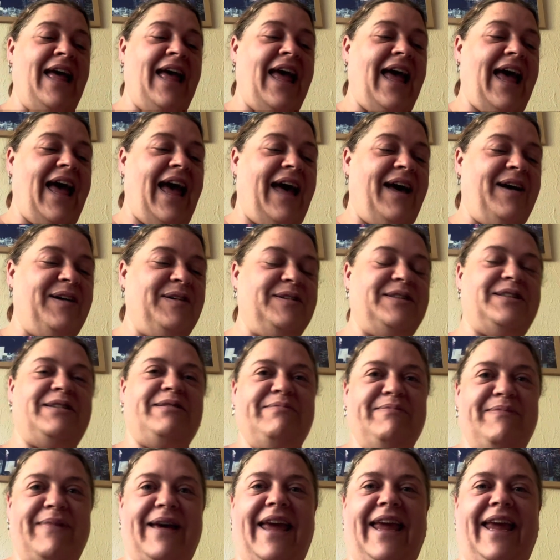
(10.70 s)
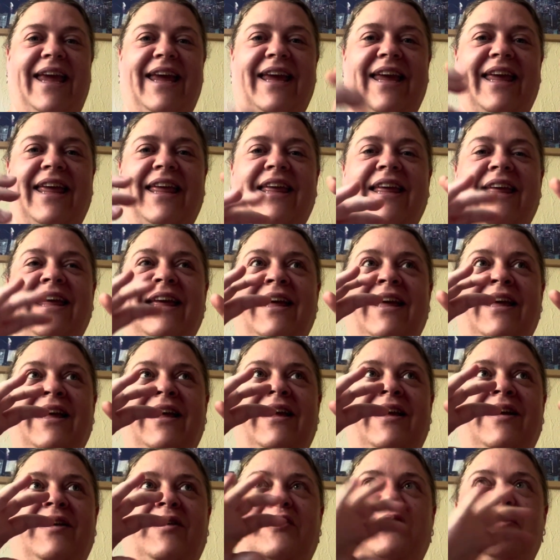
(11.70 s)
How to make
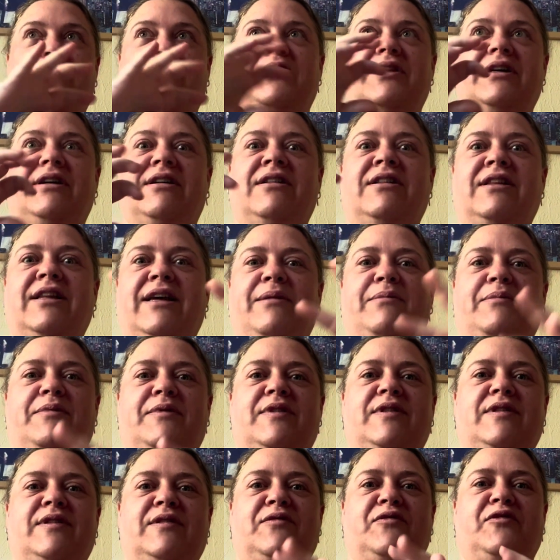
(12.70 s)
all the clips